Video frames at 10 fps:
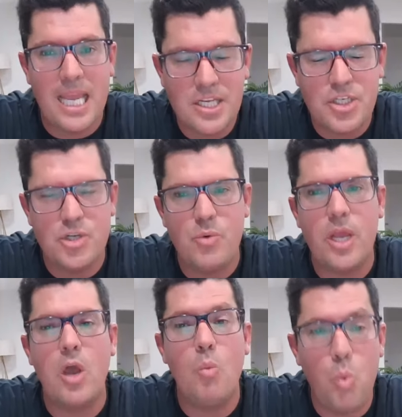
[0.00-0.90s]

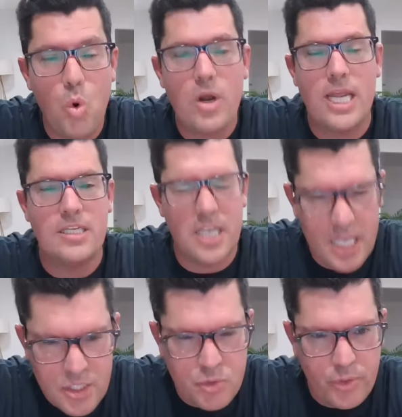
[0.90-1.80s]
issuing a warning to
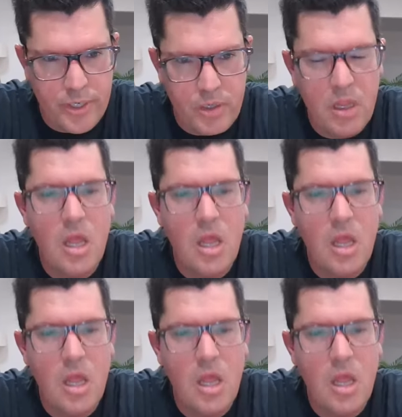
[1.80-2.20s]
Israel.